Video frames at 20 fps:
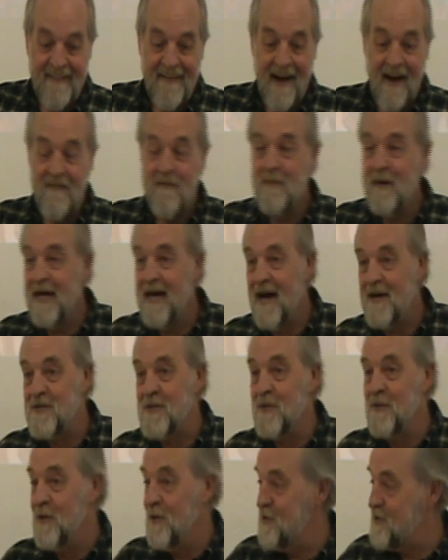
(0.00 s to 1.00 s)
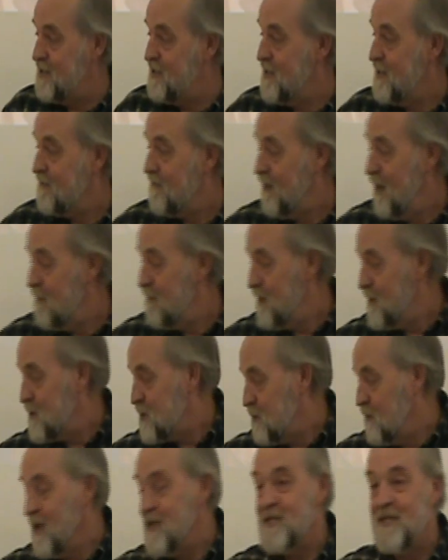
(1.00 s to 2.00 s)
Everybody got so used to just flipping a
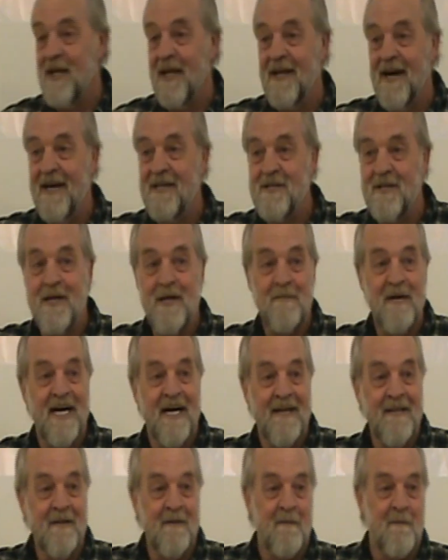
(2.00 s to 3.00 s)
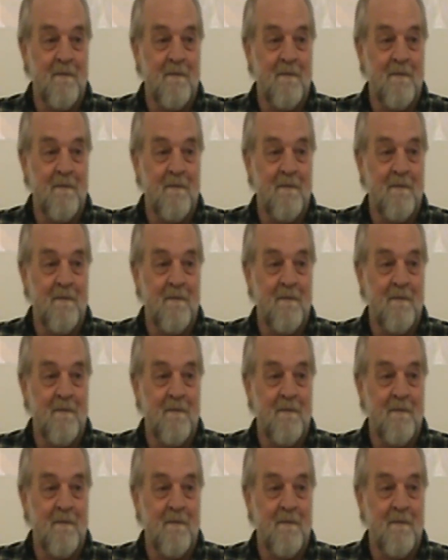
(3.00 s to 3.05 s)
switch and the lights would come on.